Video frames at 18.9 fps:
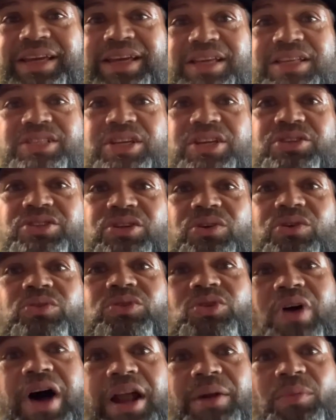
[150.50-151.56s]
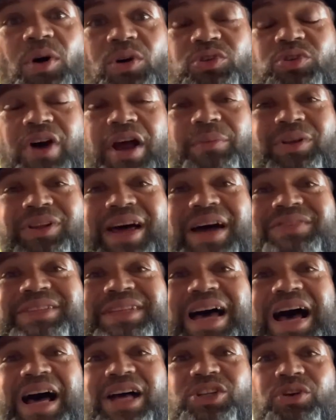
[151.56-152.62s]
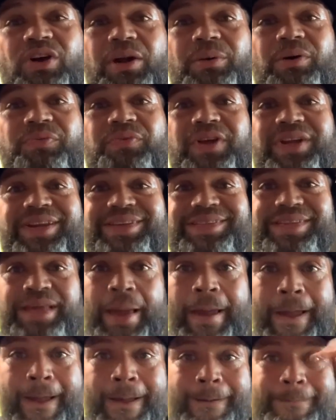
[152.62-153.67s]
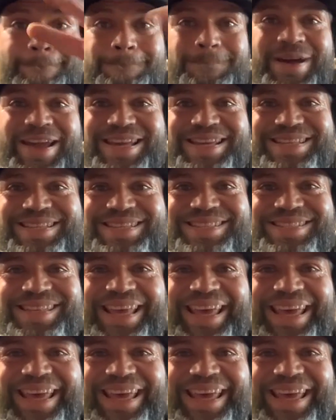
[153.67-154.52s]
See you soon. Geronimo, Geronimo Lifestyle, Geronimo Fitness. Peace.